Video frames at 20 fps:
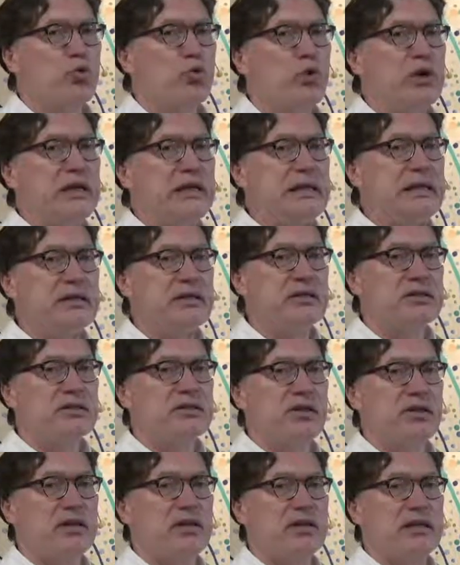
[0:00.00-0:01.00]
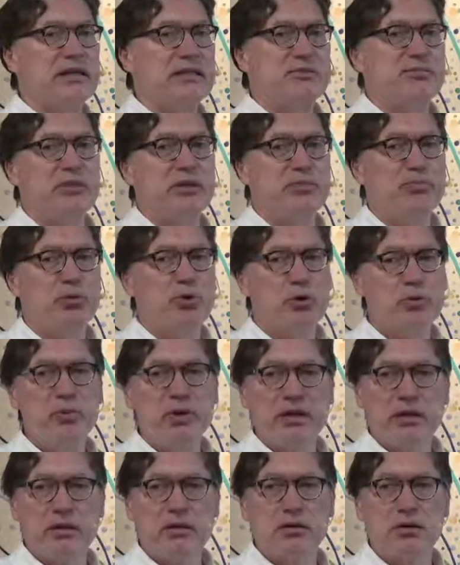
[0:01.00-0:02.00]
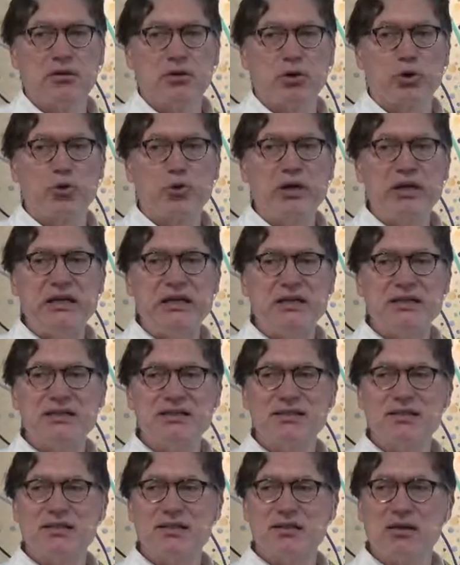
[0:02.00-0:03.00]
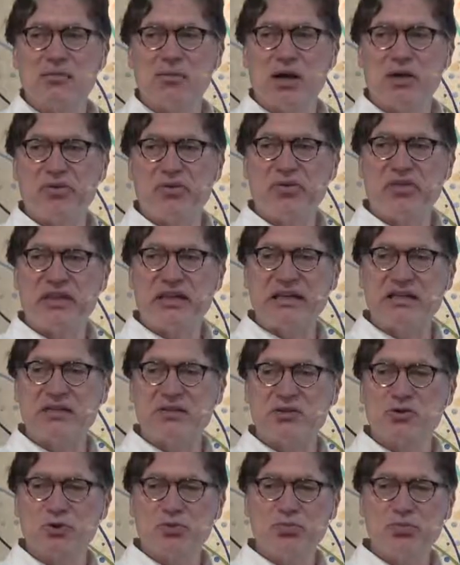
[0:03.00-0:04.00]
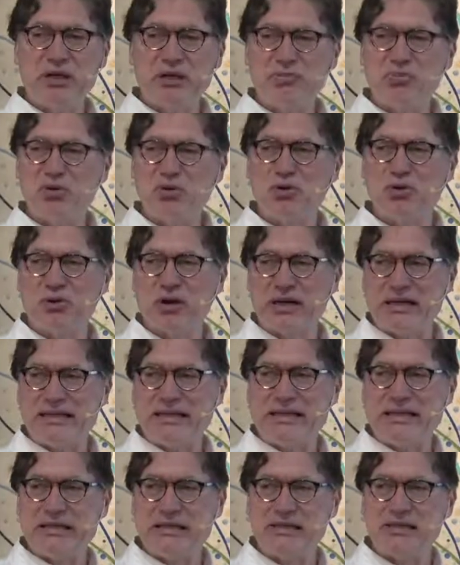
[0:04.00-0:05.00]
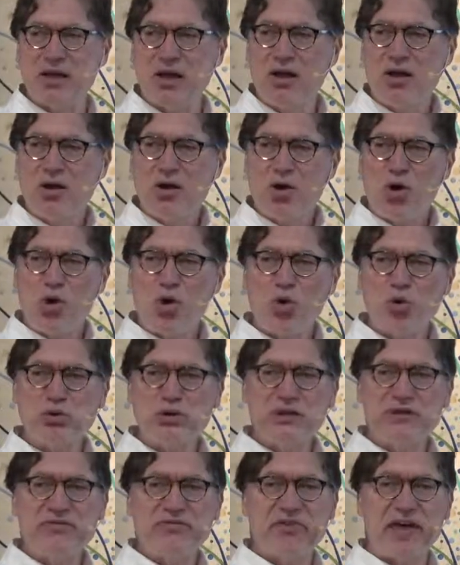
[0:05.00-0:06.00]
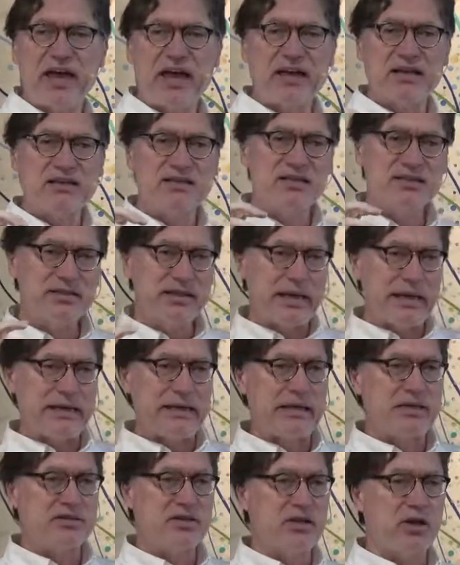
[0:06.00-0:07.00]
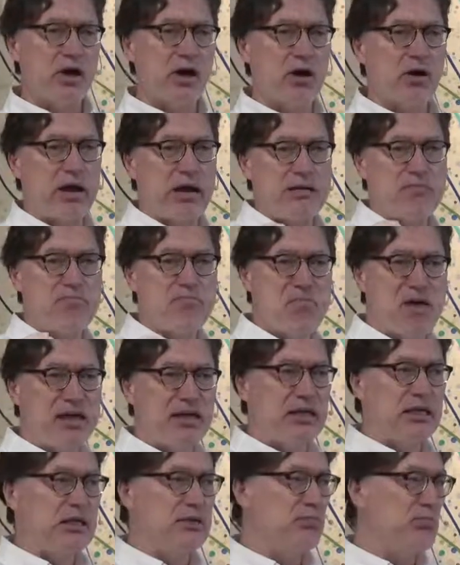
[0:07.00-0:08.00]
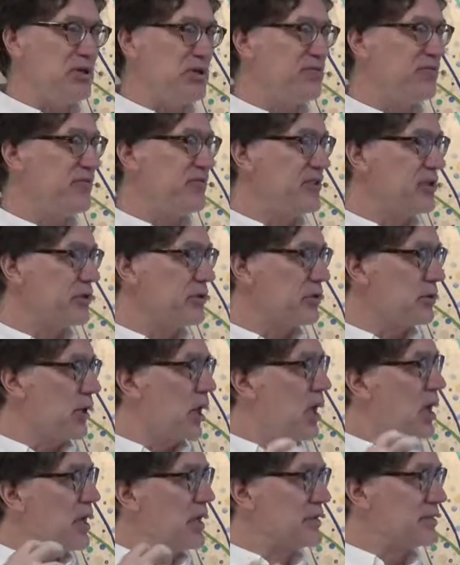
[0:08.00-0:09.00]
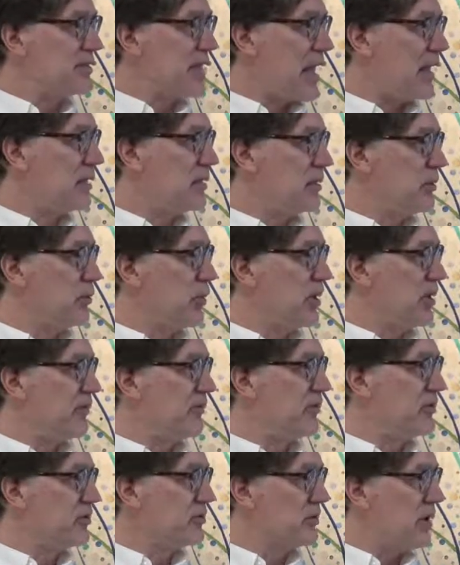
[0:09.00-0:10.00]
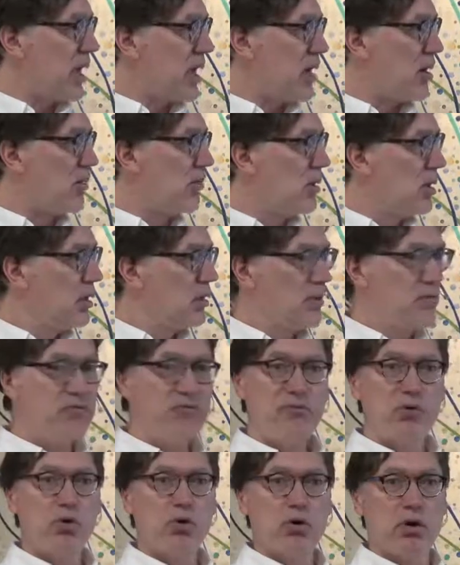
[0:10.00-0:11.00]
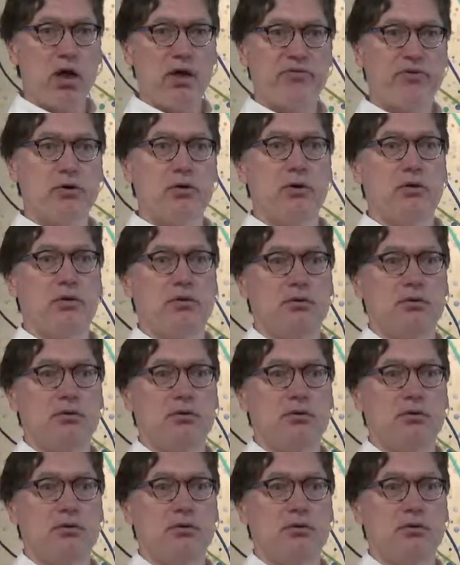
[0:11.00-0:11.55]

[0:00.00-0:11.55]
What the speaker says: greediness that things be permanent, the greediness about things or people or ideas, holding fast, staying as they are, and making me feel exactly the way I feel now forever.